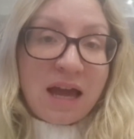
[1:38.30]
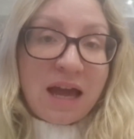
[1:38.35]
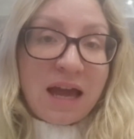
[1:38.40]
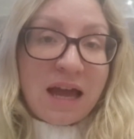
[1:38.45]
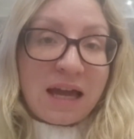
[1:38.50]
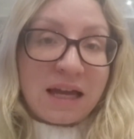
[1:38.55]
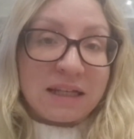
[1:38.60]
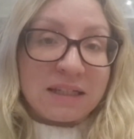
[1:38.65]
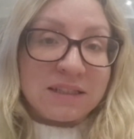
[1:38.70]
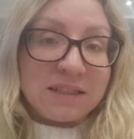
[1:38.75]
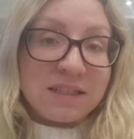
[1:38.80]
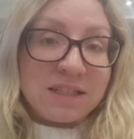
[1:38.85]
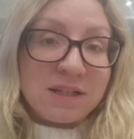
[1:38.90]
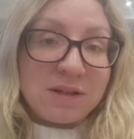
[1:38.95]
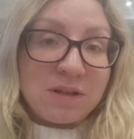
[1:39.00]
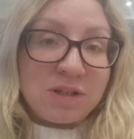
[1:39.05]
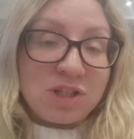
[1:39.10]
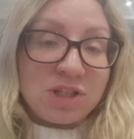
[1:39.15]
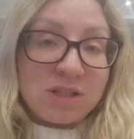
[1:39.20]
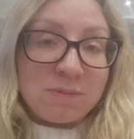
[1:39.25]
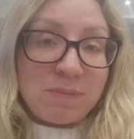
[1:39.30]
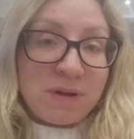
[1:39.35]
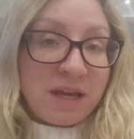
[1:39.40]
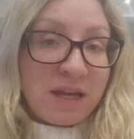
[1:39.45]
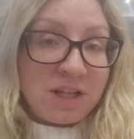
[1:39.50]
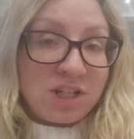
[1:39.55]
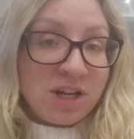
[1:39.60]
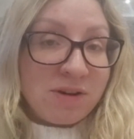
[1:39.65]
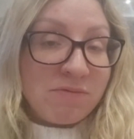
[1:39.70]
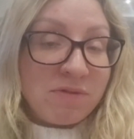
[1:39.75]
and just
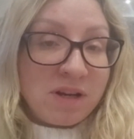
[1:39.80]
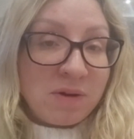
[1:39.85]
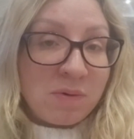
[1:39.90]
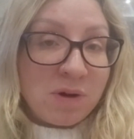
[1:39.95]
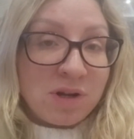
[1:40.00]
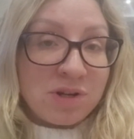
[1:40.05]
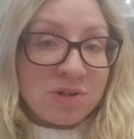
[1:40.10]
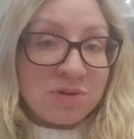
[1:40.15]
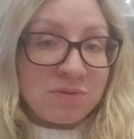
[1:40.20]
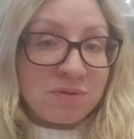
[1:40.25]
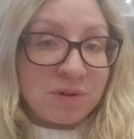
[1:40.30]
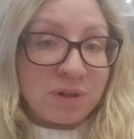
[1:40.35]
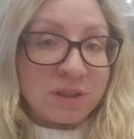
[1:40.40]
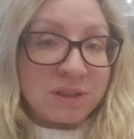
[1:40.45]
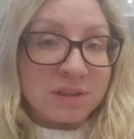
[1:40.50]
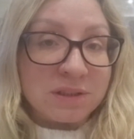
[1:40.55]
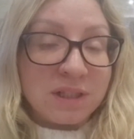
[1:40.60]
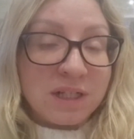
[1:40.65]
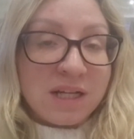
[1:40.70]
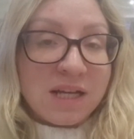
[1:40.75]
being generally wonderful.